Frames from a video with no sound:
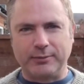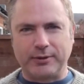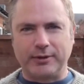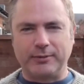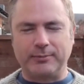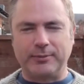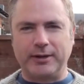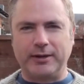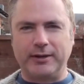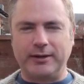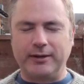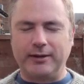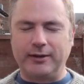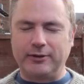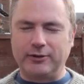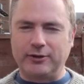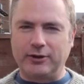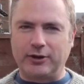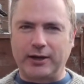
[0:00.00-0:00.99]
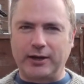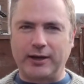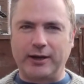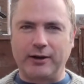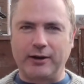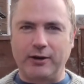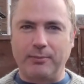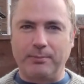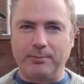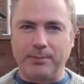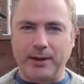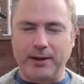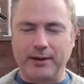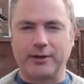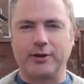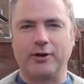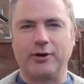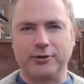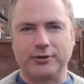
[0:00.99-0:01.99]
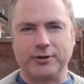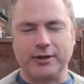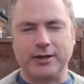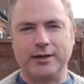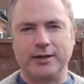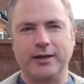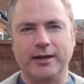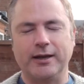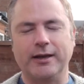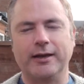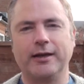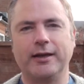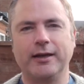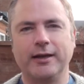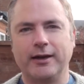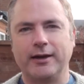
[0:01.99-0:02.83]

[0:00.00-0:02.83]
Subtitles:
We're going to be looking at our back garden here